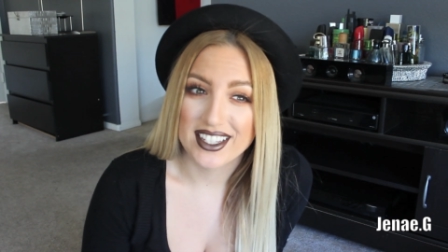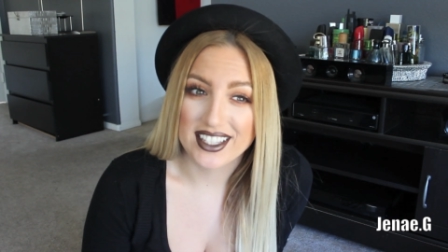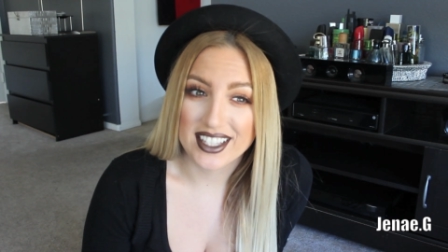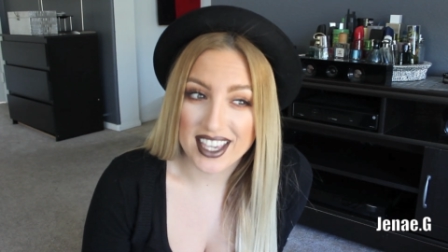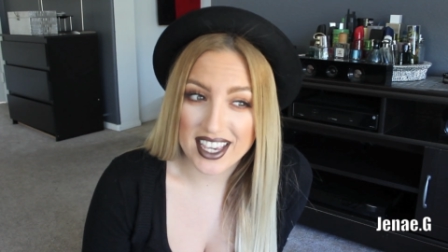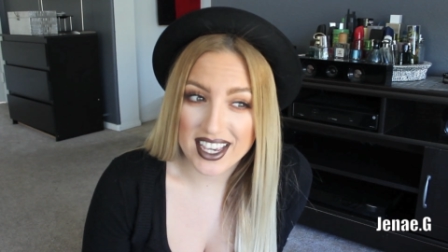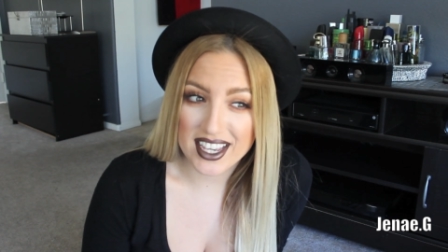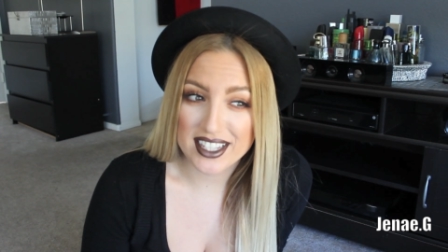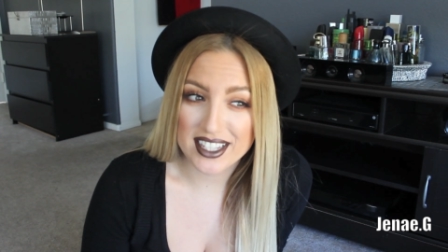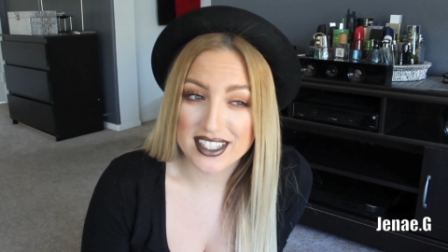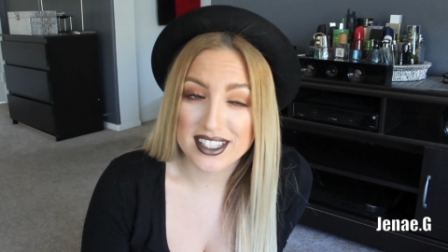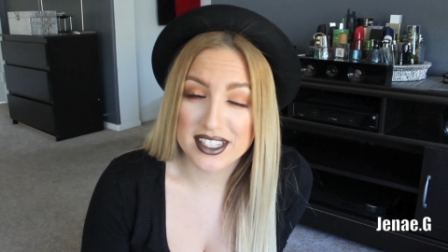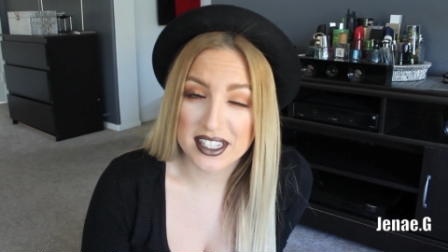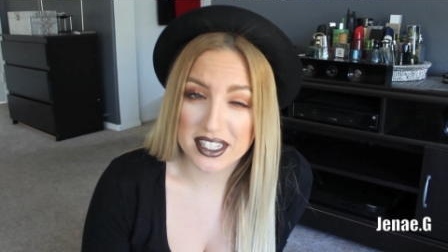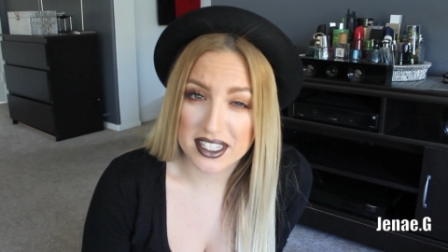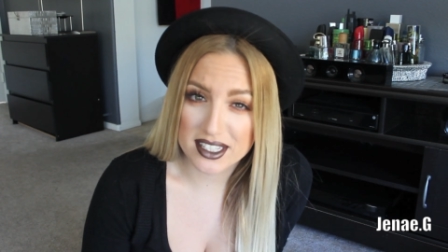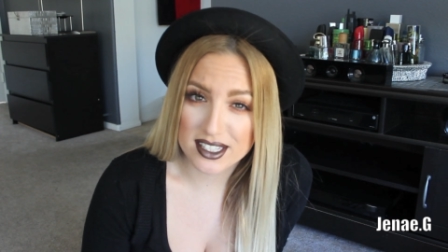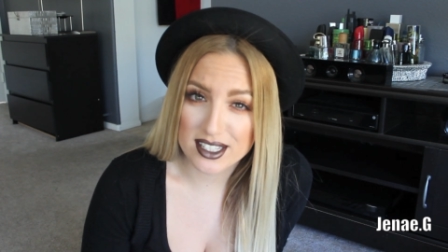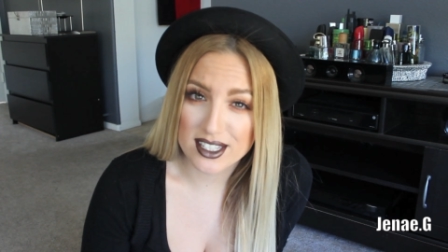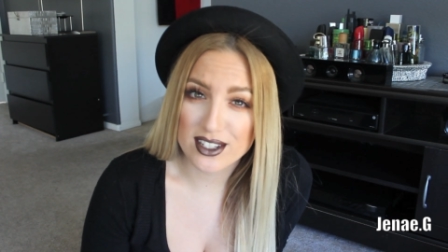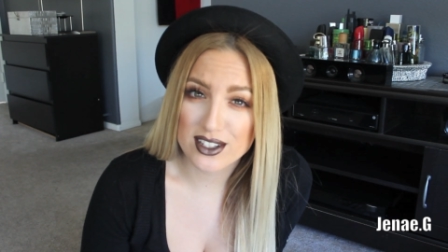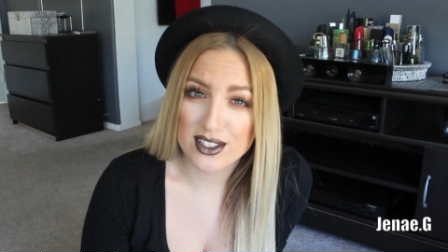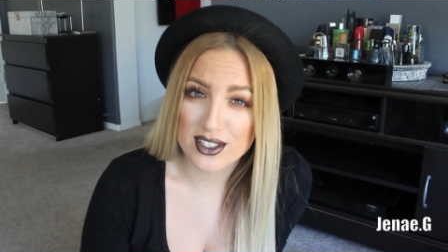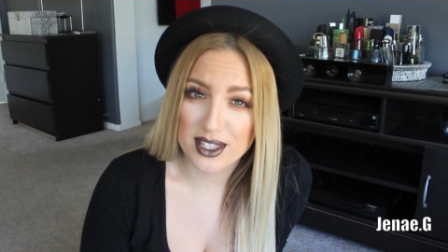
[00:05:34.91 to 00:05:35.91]
yeah,
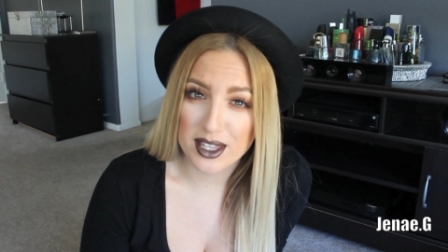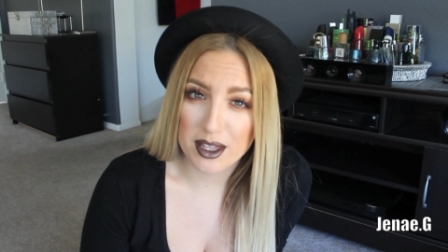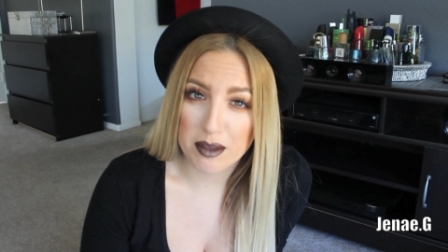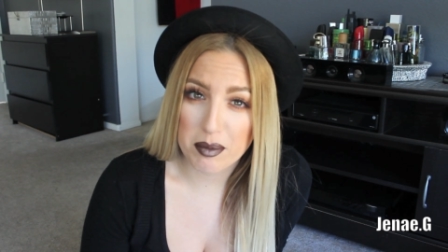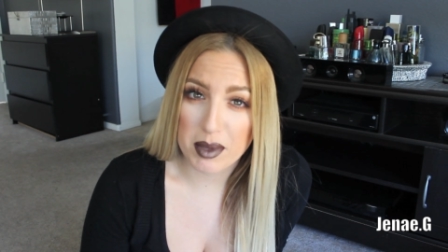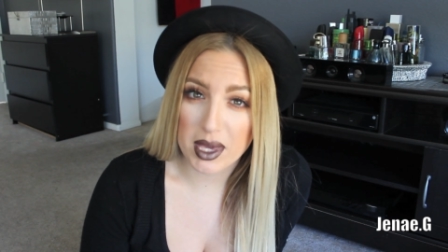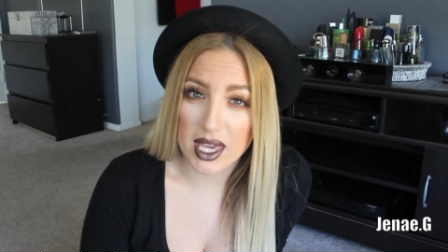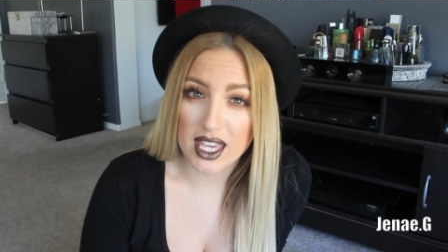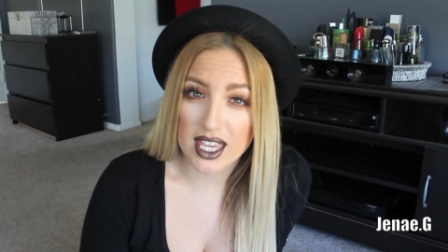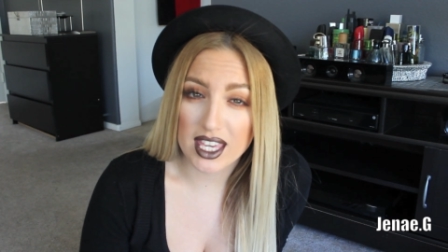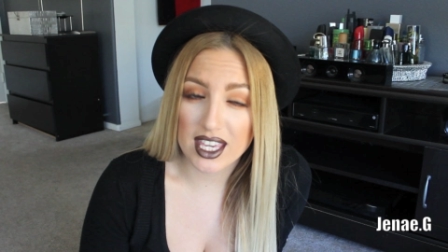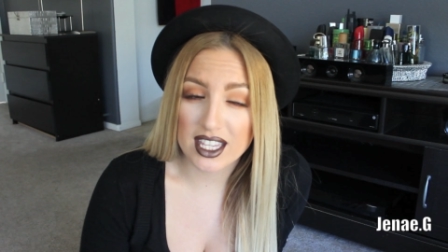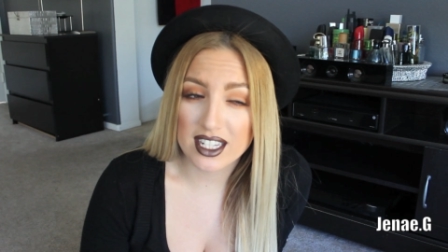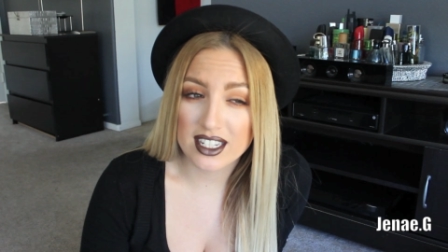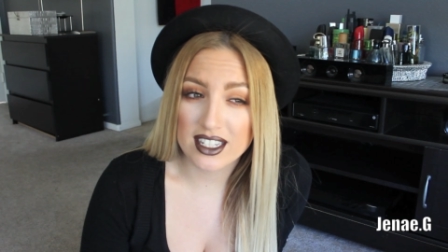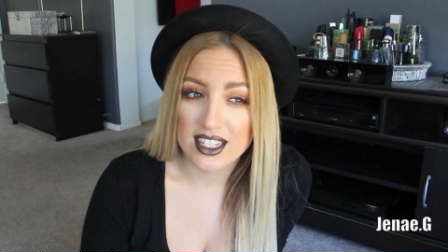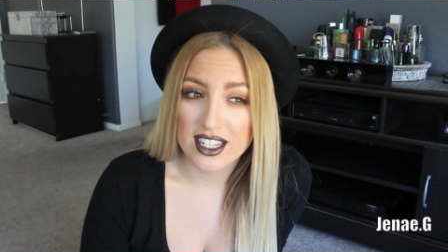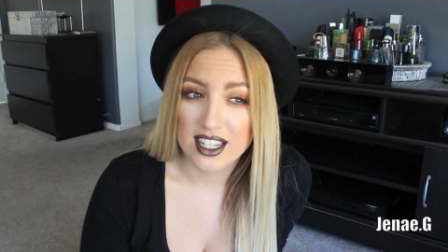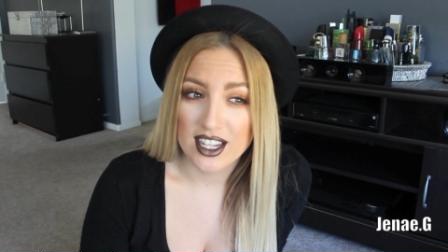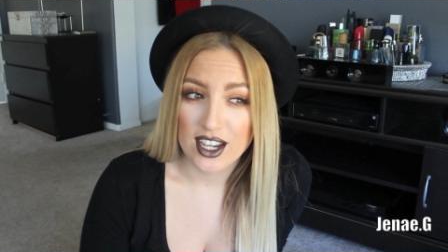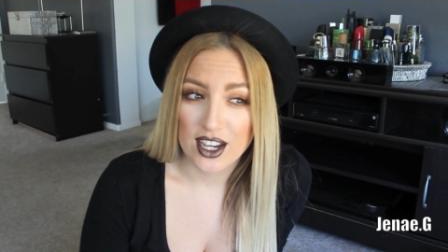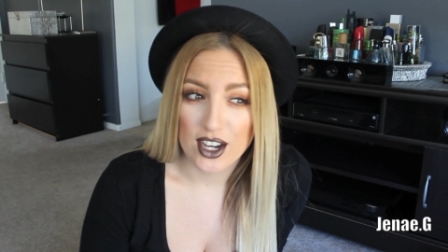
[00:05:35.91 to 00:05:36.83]
six years in the making.